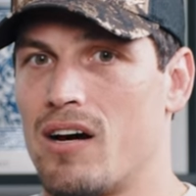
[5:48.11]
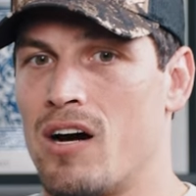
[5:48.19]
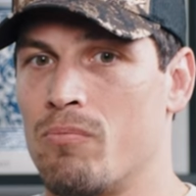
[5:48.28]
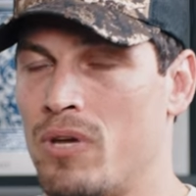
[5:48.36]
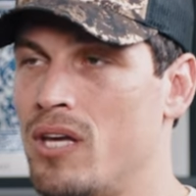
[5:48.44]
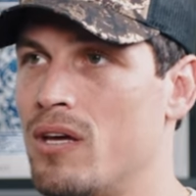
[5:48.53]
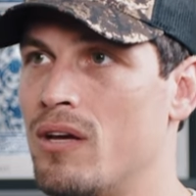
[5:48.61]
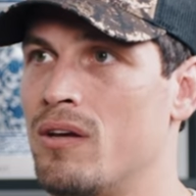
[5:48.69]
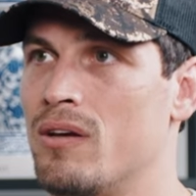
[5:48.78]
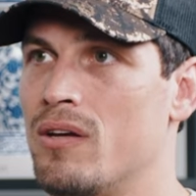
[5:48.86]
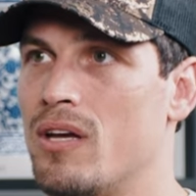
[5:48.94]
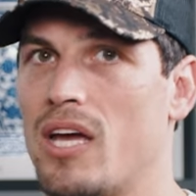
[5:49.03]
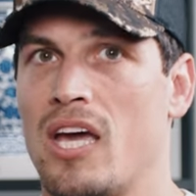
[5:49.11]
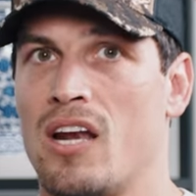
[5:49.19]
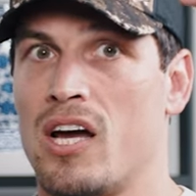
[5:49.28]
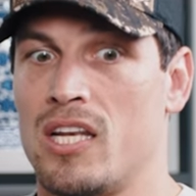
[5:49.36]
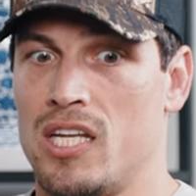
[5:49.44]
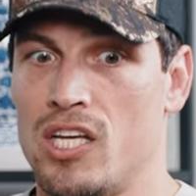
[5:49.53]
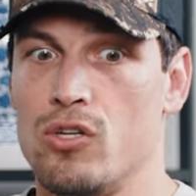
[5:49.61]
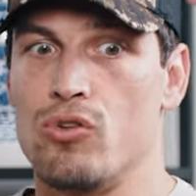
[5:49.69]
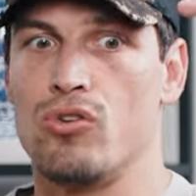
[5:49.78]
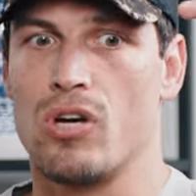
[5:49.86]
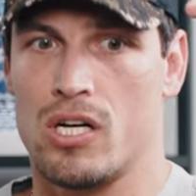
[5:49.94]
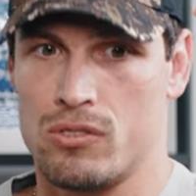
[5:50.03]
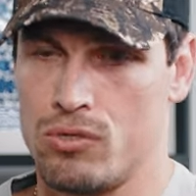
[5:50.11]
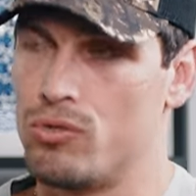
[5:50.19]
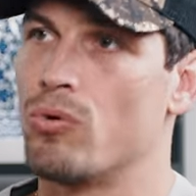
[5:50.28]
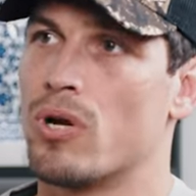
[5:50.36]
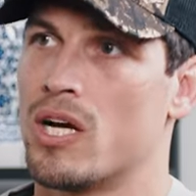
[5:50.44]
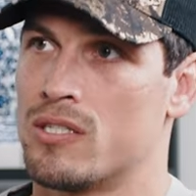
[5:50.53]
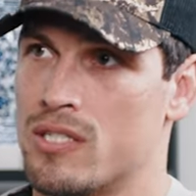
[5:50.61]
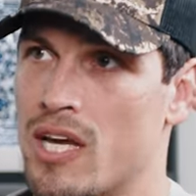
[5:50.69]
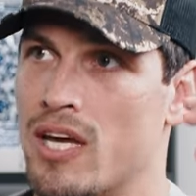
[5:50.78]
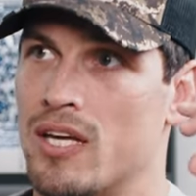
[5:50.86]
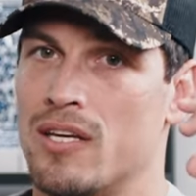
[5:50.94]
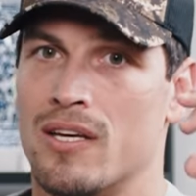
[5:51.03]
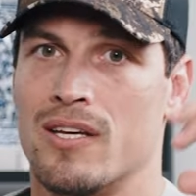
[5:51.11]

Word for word: I'm here and I need you guys to do what I say